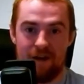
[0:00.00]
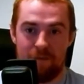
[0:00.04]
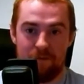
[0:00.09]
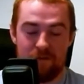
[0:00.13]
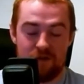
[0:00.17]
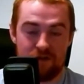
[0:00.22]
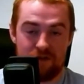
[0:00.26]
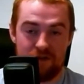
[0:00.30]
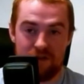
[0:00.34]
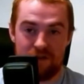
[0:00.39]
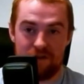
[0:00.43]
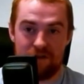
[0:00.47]
I'm
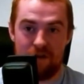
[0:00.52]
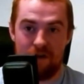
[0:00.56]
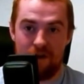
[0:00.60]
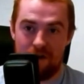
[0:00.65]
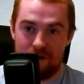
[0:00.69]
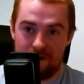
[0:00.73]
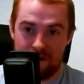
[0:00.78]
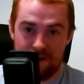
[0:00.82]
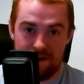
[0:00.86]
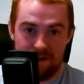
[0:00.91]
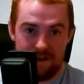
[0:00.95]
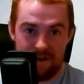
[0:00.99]
just going to
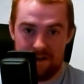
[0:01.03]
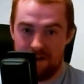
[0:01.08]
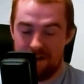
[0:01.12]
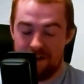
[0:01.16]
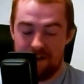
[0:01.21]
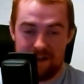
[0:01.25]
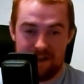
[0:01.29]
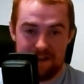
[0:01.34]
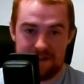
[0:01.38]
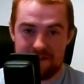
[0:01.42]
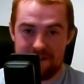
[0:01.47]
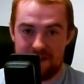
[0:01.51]
talk
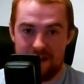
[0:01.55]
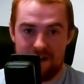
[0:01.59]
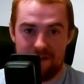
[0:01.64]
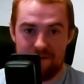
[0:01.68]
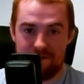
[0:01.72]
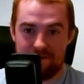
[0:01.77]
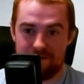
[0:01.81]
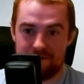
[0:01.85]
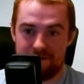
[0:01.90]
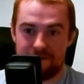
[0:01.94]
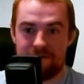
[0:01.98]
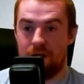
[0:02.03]
instead
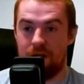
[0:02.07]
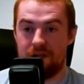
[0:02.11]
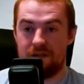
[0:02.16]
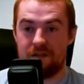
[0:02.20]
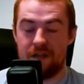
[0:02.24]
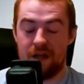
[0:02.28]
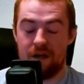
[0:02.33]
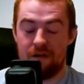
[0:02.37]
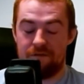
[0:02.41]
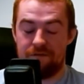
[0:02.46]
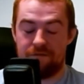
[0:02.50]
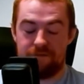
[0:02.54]
of
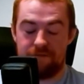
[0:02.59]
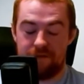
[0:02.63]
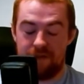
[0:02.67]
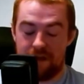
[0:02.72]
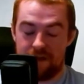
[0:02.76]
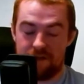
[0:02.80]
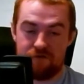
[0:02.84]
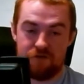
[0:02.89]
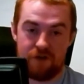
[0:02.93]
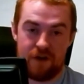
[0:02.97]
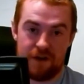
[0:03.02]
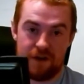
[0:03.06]
instead of
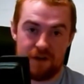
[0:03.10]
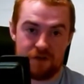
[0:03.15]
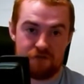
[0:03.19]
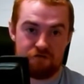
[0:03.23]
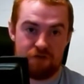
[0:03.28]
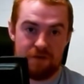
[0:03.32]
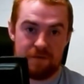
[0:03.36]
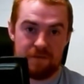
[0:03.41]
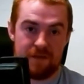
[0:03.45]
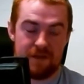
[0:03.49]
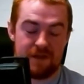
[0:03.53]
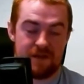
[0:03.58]
like trying to
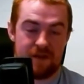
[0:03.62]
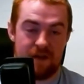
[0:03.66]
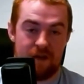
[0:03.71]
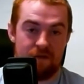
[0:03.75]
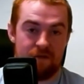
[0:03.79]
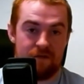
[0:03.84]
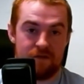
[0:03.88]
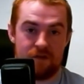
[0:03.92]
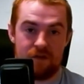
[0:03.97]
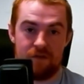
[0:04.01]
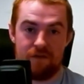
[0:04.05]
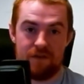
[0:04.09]
script this out
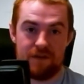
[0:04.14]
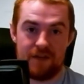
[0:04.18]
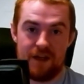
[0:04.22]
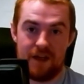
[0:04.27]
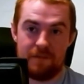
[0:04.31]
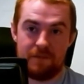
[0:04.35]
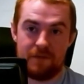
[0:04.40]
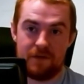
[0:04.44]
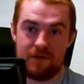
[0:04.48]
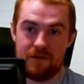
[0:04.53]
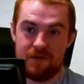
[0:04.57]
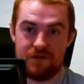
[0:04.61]
and stuff like that
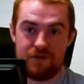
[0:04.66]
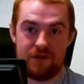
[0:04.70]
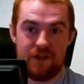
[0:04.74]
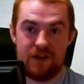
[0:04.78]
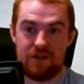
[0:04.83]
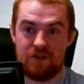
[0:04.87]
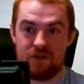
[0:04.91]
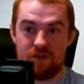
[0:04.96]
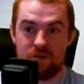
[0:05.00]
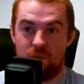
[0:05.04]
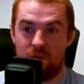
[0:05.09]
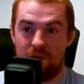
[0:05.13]
because I
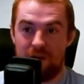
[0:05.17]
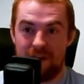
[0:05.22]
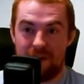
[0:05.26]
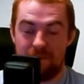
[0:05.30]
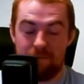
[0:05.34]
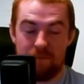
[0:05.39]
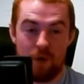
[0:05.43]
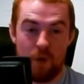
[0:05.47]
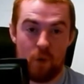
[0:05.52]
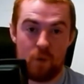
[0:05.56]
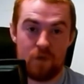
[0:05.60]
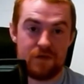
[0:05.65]
just want to
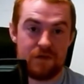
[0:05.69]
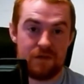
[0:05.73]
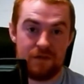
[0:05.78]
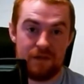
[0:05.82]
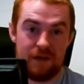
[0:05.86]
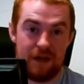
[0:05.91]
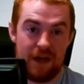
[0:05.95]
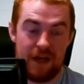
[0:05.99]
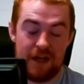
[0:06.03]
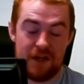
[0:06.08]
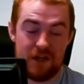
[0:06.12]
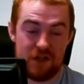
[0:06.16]
post
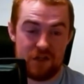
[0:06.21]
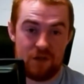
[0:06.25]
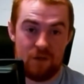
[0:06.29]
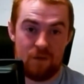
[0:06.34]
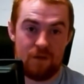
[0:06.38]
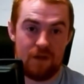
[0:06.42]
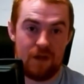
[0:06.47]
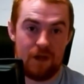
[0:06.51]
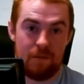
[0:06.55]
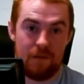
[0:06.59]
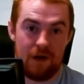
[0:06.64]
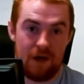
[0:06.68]
and let you know
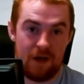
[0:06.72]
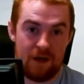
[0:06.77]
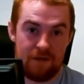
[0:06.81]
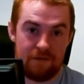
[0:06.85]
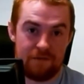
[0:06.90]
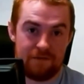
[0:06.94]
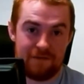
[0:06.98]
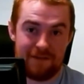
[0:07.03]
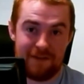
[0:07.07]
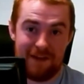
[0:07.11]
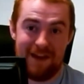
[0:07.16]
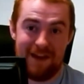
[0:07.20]
that I'm
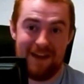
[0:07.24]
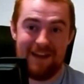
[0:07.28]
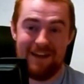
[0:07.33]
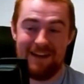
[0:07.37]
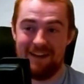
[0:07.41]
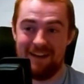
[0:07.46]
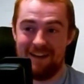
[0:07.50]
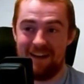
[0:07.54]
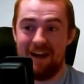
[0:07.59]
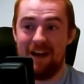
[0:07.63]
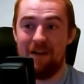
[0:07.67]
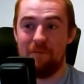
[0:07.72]
alive
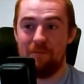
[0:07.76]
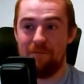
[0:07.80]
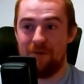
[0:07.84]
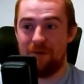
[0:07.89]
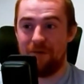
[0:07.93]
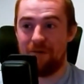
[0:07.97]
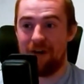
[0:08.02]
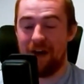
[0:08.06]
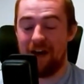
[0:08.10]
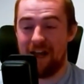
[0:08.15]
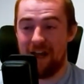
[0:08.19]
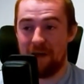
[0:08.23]
and
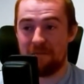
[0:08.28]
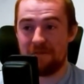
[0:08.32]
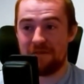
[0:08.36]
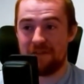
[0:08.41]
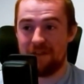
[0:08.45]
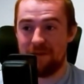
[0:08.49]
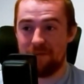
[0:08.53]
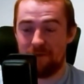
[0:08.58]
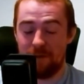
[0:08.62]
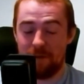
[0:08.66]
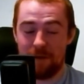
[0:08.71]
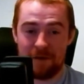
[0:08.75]
oh, I am still
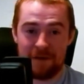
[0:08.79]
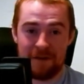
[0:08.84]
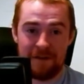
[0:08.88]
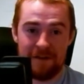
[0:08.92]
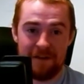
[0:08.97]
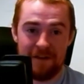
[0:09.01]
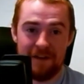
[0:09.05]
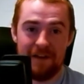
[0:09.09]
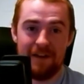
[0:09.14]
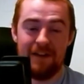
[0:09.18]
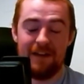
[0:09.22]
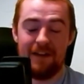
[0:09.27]
working.
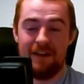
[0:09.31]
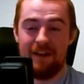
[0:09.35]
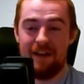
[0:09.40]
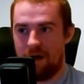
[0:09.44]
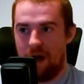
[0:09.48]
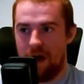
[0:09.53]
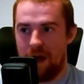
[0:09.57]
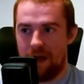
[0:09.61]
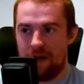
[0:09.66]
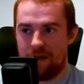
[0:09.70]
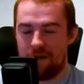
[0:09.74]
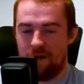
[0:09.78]
I
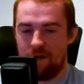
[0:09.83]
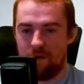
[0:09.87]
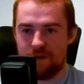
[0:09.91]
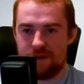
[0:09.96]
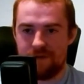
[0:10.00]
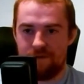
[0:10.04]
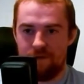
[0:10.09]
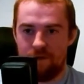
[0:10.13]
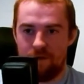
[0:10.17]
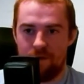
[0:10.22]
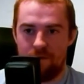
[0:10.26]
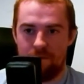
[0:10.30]
like to always
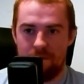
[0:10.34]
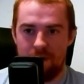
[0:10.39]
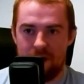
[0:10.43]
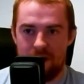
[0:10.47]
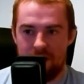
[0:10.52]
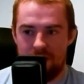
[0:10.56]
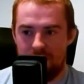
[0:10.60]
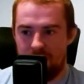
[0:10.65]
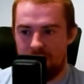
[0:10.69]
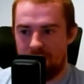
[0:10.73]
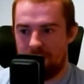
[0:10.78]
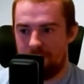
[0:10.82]
form
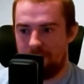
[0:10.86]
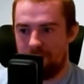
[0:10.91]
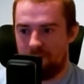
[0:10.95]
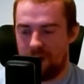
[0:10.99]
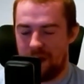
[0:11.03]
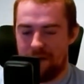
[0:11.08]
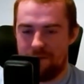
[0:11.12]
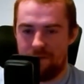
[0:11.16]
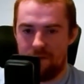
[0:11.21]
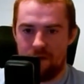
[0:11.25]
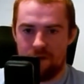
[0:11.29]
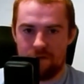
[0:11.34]
my
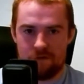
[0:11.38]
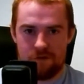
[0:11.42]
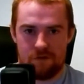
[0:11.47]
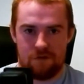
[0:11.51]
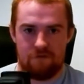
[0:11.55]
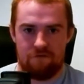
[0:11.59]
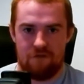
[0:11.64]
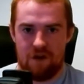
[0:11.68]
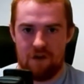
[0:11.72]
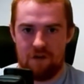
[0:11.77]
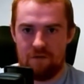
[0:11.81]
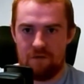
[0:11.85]
devlogs
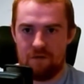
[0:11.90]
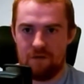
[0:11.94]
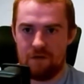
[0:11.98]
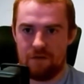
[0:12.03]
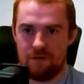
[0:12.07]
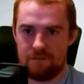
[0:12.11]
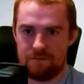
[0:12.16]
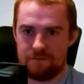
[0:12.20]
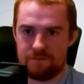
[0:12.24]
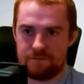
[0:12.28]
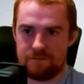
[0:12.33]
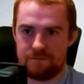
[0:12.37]
around
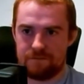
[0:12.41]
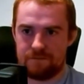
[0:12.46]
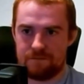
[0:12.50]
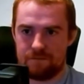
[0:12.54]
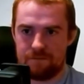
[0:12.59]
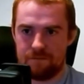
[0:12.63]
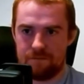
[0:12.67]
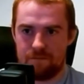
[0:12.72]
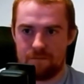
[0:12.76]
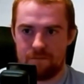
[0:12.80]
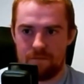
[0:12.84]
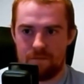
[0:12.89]

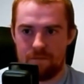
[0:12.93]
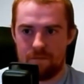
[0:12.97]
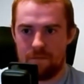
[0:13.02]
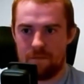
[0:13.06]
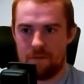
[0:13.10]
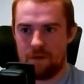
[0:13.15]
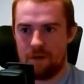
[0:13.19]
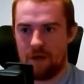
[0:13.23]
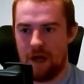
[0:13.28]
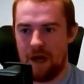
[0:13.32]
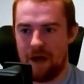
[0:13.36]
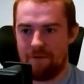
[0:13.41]

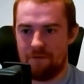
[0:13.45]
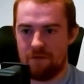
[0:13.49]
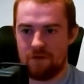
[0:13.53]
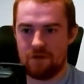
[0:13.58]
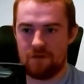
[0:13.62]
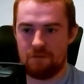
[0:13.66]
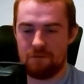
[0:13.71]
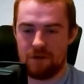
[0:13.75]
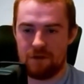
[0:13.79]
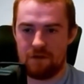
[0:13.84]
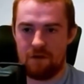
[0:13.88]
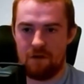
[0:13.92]
having
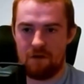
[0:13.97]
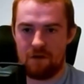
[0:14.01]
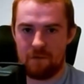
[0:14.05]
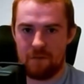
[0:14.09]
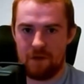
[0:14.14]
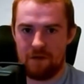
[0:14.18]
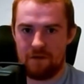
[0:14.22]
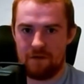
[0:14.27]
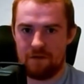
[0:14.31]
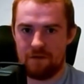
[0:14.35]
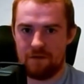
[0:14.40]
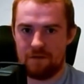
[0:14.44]
something to talk
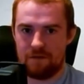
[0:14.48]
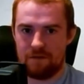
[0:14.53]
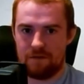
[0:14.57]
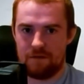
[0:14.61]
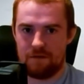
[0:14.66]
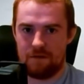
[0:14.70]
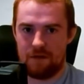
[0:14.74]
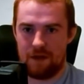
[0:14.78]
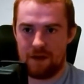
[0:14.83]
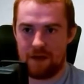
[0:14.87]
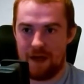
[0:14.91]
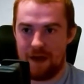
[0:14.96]
about,
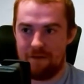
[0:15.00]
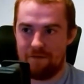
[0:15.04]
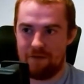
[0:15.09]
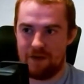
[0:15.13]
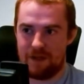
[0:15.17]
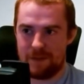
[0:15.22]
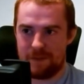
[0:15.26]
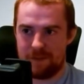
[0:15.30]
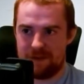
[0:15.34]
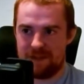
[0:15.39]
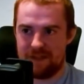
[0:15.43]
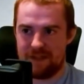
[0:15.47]
like having a
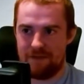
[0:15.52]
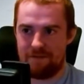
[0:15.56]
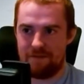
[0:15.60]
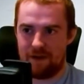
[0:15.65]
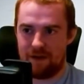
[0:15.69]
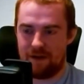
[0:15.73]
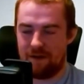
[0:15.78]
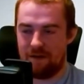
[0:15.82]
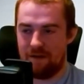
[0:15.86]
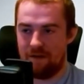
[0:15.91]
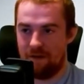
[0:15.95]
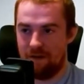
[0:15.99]

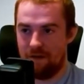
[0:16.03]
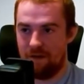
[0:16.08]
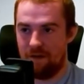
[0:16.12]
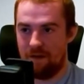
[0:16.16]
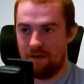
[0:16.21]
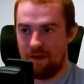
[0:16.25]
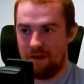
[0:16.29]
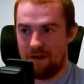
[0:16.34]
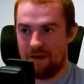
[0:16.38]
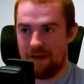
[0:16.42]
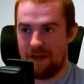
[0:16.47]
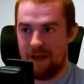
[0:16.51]
specific
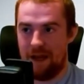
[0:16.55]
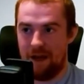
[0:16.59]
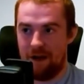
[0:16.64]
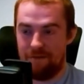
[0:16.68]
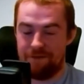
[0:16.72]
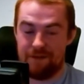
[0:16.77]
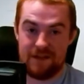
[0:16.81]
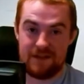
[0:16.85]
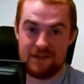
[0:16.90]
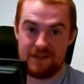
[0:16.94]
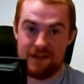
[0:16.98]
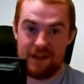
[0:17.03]
thing.
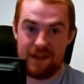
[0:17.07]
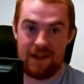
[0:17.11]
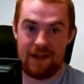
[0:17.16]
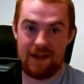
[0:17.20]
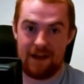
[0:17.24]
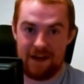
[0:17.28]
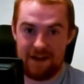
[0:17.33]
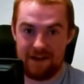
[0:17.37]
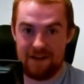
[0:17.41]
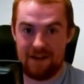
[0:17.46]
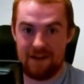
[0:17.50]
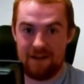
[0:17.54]
This is the thing
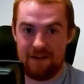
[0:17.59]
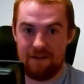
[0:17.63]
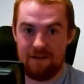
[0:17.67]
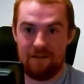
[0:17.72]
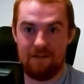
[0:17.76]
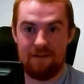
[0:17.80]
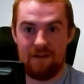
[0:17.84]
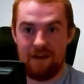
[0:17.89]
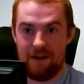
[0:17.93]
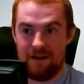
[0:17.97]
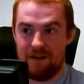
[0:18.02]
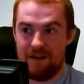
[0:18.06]
I did,
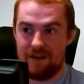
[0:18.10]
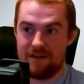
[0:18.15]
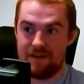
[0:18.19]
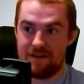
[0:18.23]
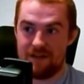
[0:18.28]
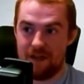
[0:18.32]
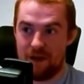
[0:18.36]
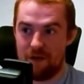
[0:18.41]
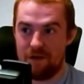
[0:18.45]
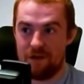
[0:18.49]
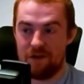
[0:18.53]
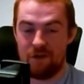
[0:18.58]
and this is
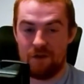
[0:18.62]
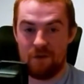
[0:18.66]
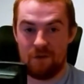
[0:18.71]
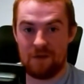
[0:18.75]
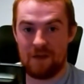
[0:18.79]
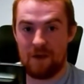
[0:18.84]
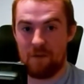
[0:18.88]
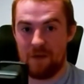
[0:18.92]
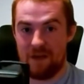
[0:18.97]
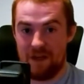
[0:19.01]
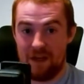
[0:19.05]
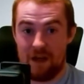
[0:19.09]
how you do it.
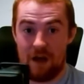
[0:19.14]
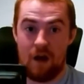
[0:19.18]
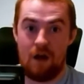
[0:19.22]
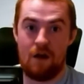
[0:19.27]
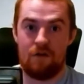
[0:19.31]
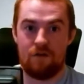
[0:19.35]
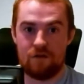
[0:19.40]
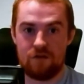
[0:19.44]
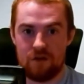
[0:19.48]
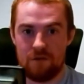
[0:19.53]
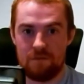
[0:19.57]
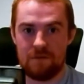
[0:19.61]
That way you lay
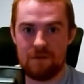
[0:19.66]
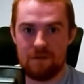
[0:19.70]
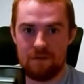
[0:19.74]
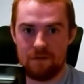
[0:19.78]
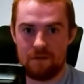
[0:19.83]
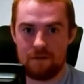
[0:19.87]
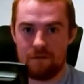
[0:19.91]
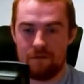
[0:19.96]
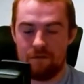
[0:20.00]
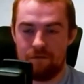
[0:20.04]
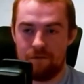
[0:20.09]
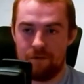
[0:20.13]
on something
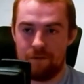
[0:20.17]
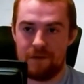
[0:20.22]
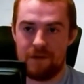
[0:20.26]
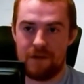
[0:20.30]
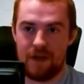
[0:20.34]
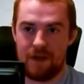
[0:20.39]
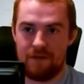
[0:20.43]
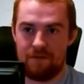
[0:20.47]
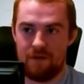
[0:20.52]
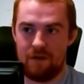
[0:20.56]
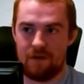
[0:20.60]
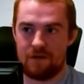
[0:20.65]
from the
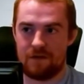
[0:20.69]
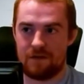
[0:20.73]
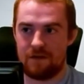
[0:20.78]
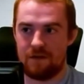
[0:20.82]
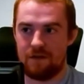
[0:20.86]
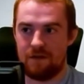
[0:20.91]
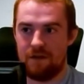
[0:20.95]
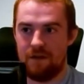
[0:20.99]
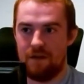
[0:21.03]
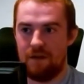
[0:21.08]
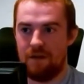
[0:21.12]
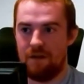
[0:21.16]
devlogs.
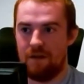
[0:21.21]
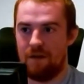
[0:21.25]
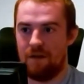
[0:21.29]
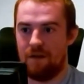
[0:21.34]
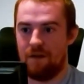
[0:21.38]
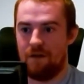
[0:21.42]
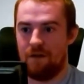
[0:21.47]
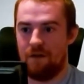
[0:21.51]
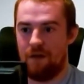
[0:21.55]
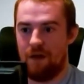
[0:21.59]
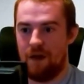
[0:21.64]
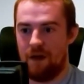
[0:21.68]

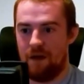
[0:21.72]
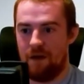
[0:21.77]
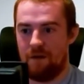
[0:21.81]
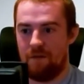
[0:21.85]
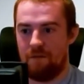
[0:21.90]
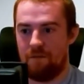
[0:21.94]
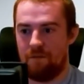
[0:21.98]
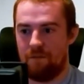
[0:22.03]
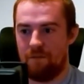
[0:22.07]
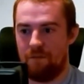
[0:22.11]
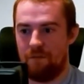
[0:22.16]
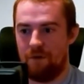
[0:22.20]

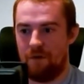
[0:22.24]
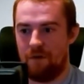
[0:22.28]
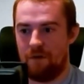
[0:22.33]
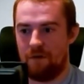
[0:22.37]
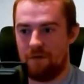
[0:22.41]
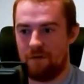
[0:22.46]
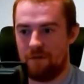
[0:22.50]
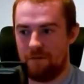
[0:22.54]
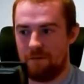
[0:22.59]
Um, but